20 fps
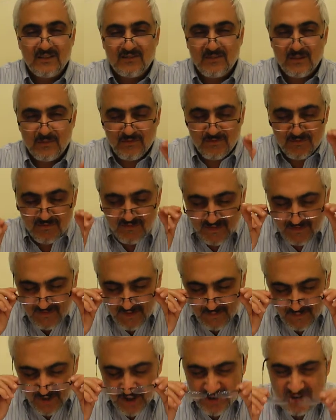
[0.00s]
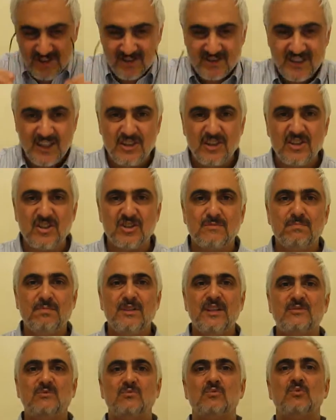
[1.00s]
When Reb Nosson is now going to
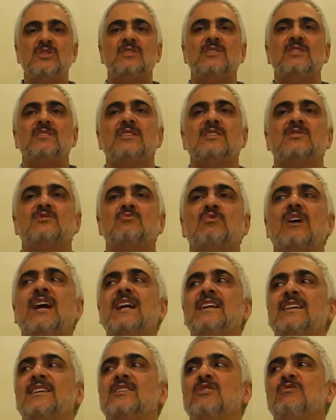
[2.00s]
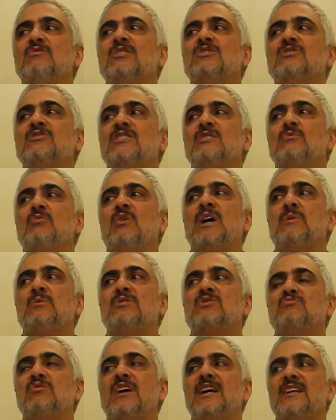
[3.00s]
explain what is writing originally, why
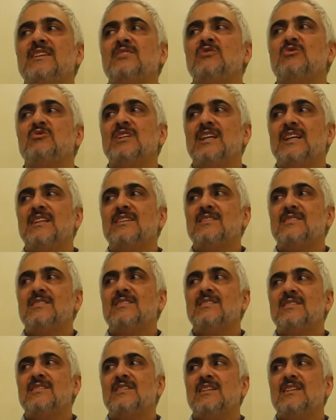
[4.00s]
was writing created,